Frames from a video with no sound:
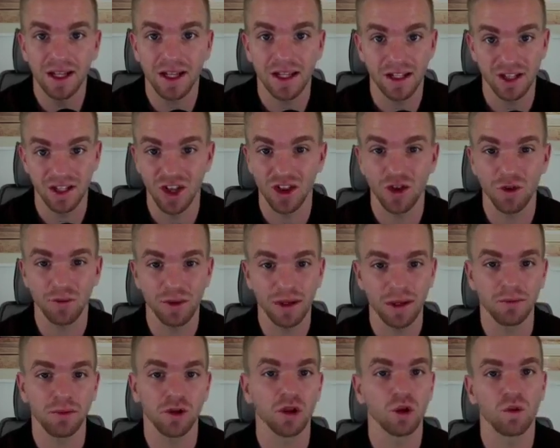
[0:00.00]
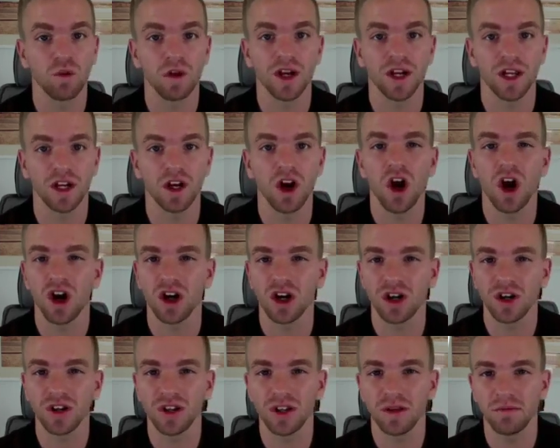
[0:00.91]
because other people are working
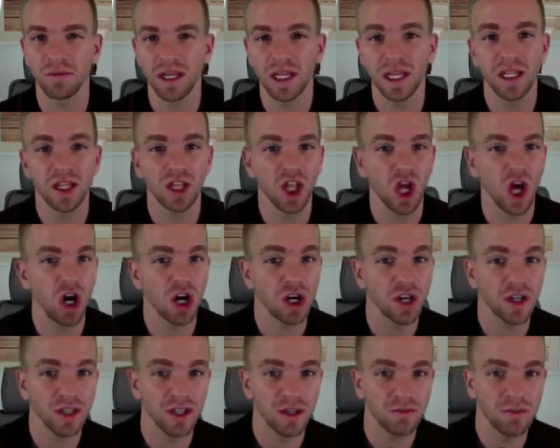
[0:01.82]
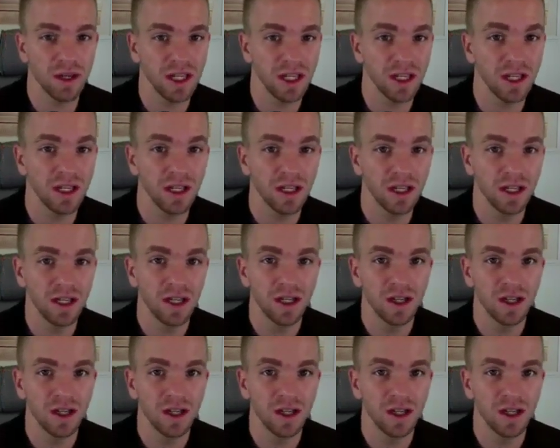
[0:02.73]
harder than me, longer than me,